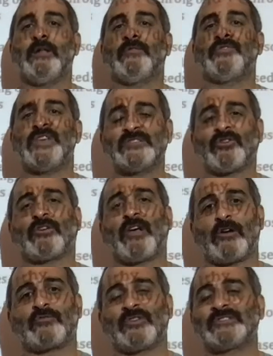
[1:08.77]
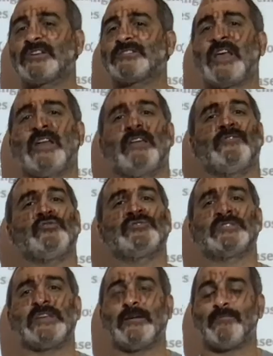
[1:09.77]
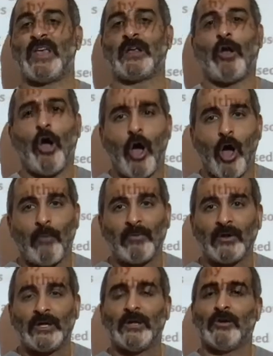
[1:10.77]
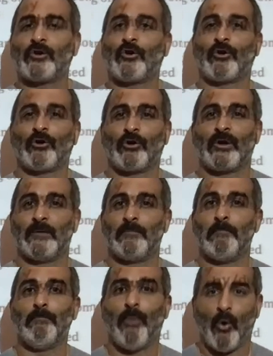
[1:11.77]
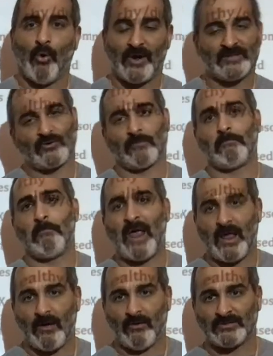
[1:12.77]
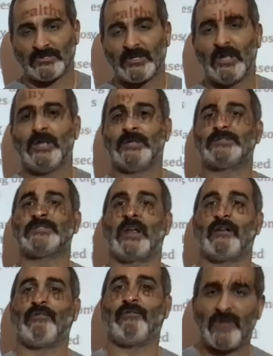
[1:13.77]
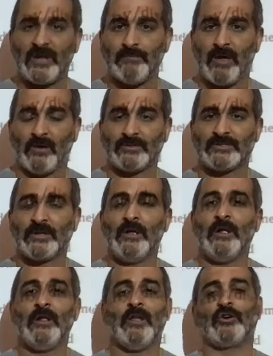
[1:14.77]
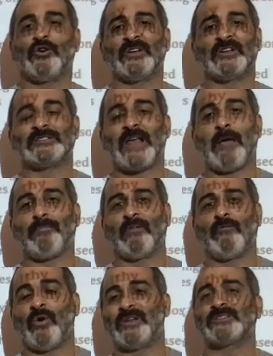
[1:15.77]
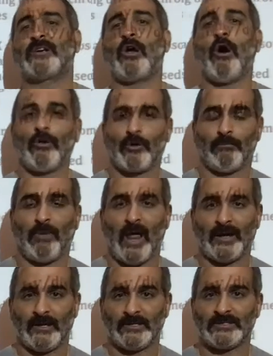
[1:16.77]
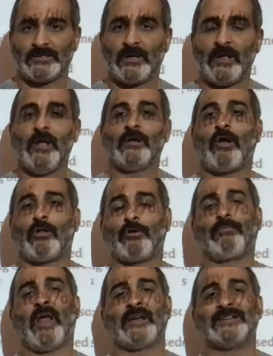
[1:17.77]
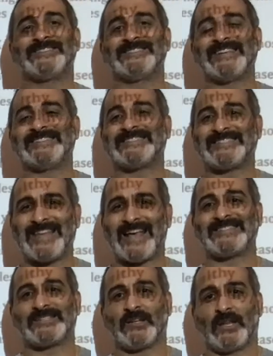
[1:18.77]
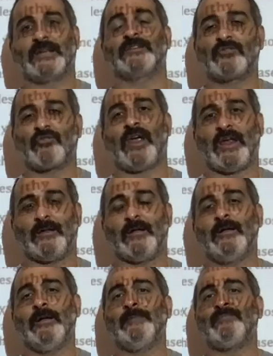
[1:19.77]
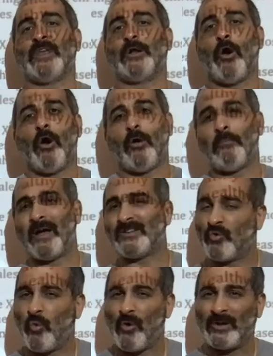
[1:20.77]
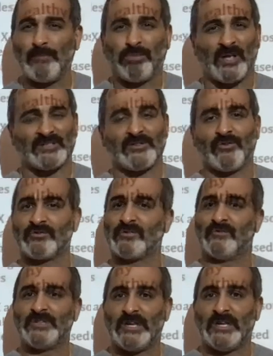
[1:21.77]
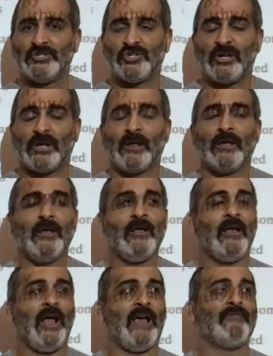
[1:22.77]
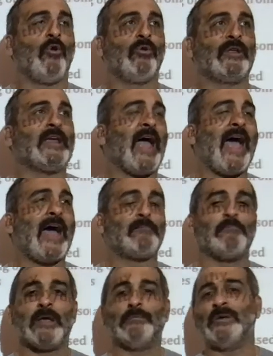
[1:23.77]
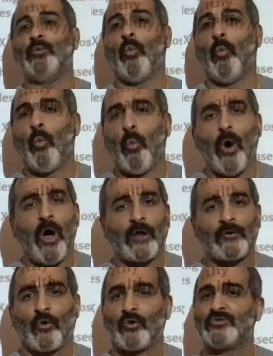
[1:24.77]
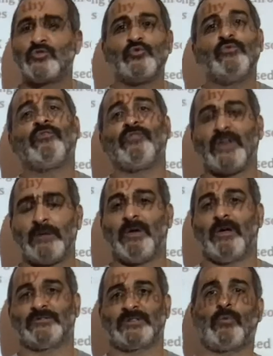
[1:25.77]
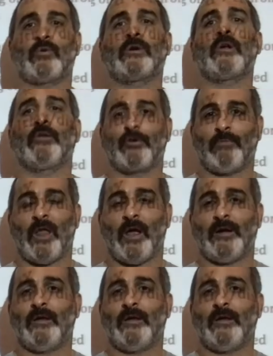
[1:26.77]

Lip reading: These are characteristics that if you see them, they commonly occur in boys or males instead of females. A good example of one is color blindness. Color blindness is a sex-linked trait. In all my 20 plus years of teaching, I've only had maybe one or two females that were colorblind.